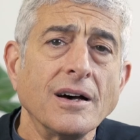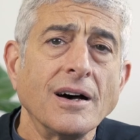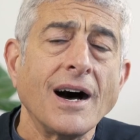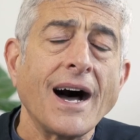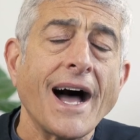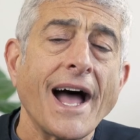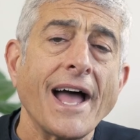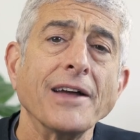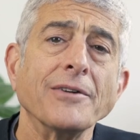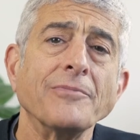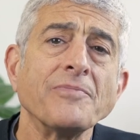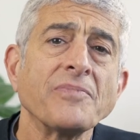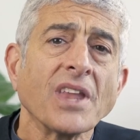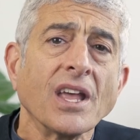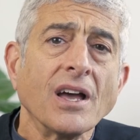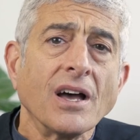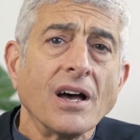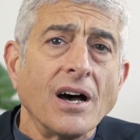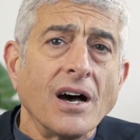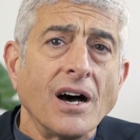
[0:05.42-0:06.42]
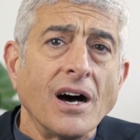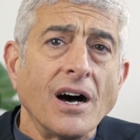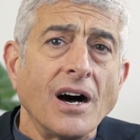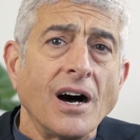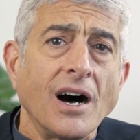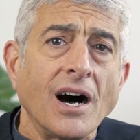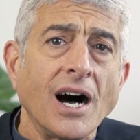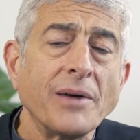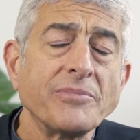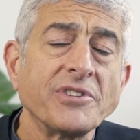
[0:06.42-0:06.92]
Hi,
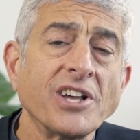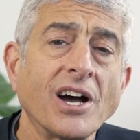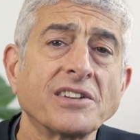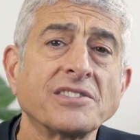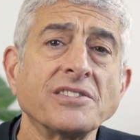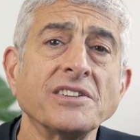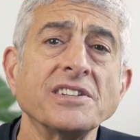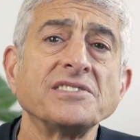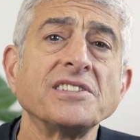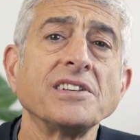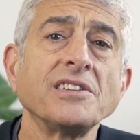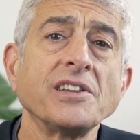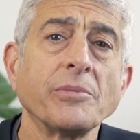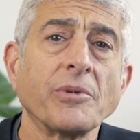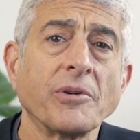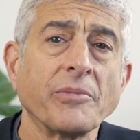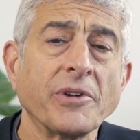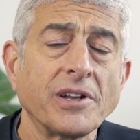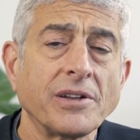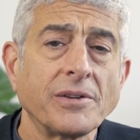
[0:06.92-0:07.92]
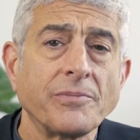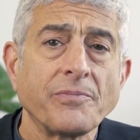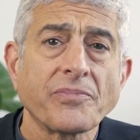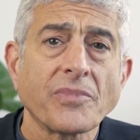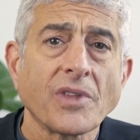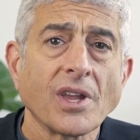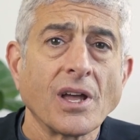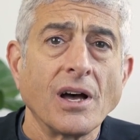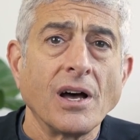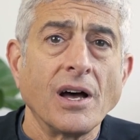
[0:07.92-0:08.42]
I'm Dr. Izzy Lieberman,
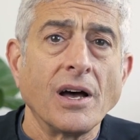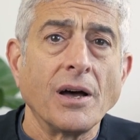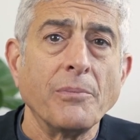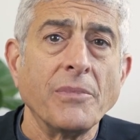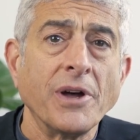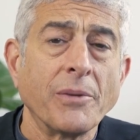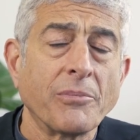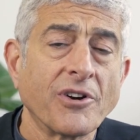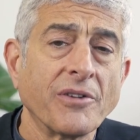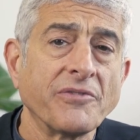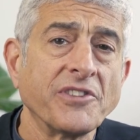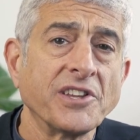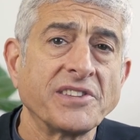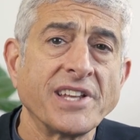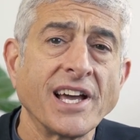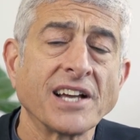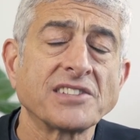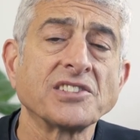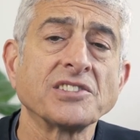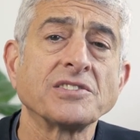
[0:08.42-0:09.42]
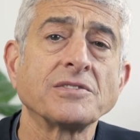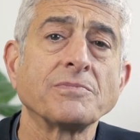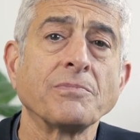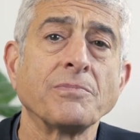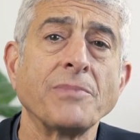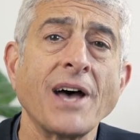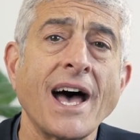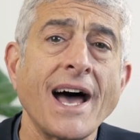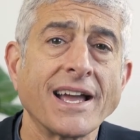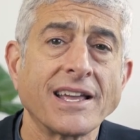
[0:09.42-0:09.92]
a member of the Texas
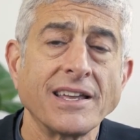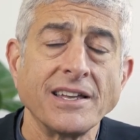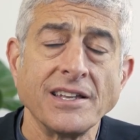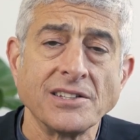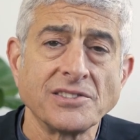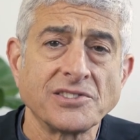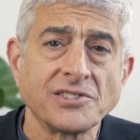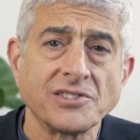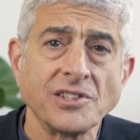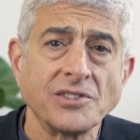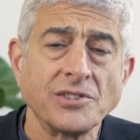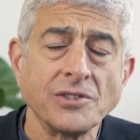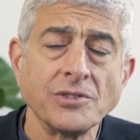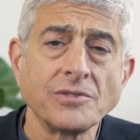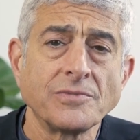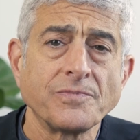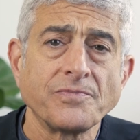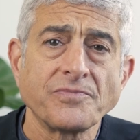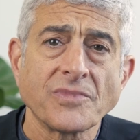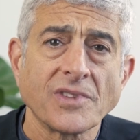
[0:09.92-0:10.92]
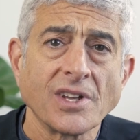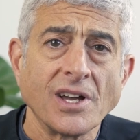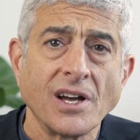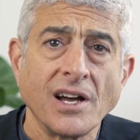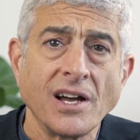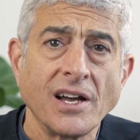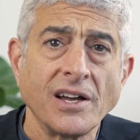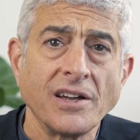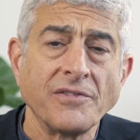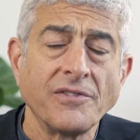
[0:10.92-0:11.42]
Back Institute.
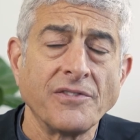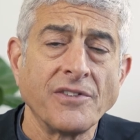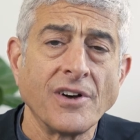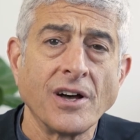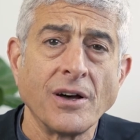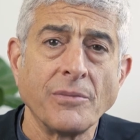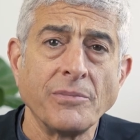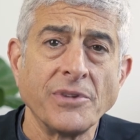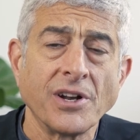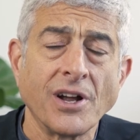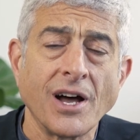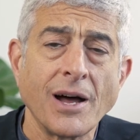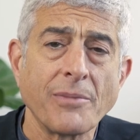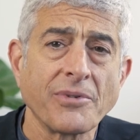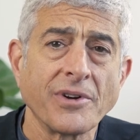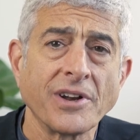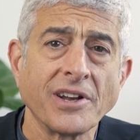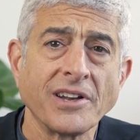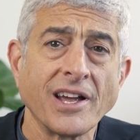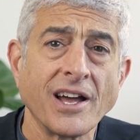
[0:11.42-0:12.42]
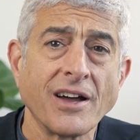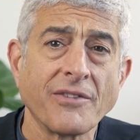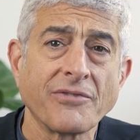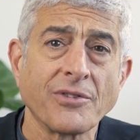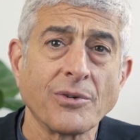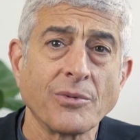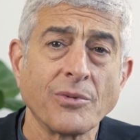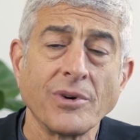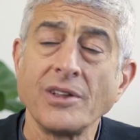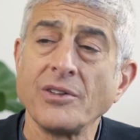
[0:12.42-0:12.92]
I've uh, been operating now
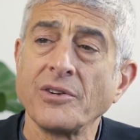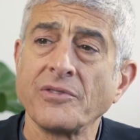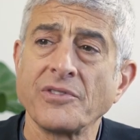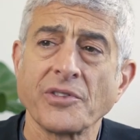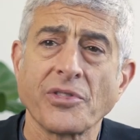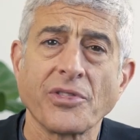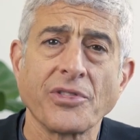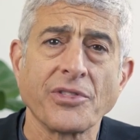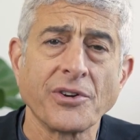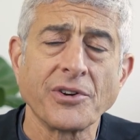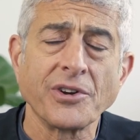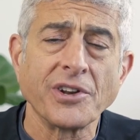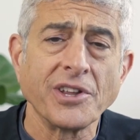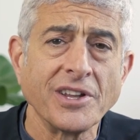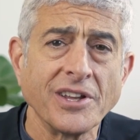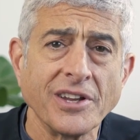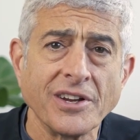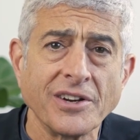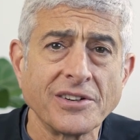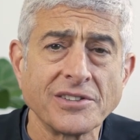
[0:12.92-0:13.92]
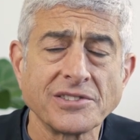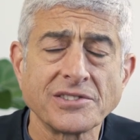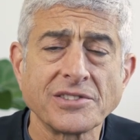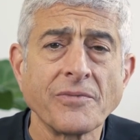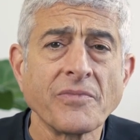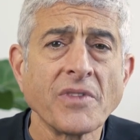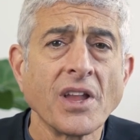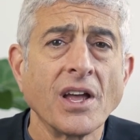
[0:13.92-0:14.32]
for well over 30 years.